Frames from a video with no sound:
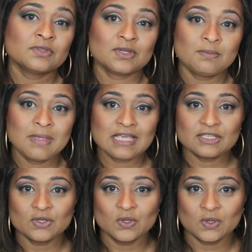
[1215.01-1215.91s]
So it
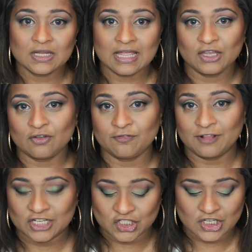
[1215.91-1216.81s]
makes you look like you're
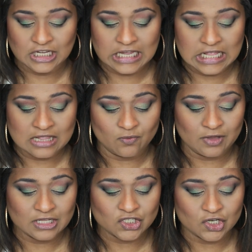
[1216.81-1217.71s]
flushing in the
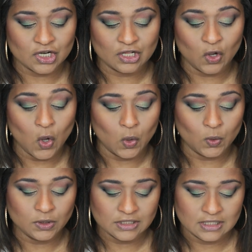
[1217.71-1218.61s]
winter and the
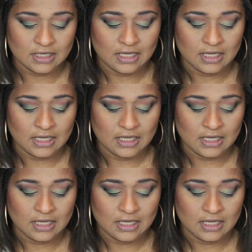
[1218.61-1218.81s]
cold.